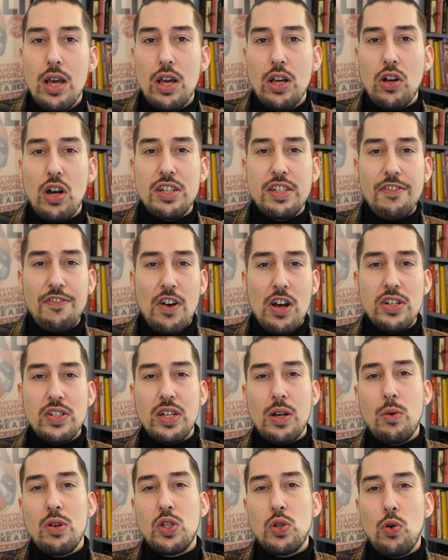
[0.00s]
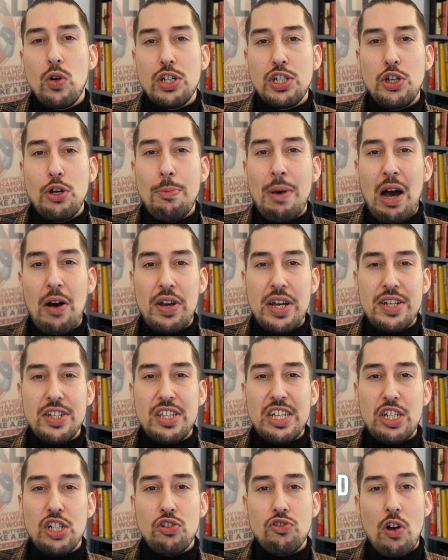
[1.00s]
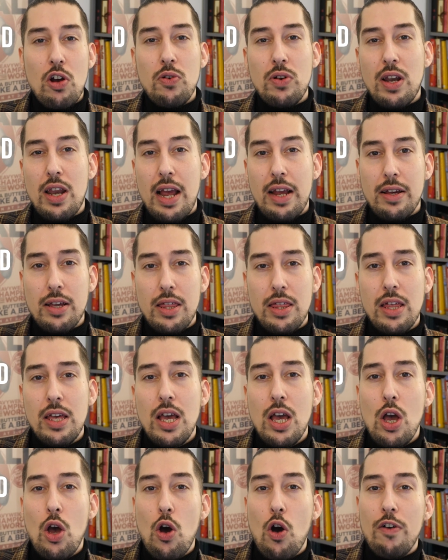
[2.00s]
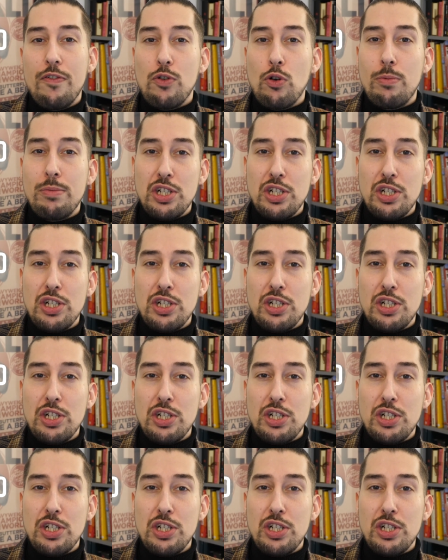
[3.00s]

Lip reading: Guys, the first thing I want to talk to you about is the stroke length of your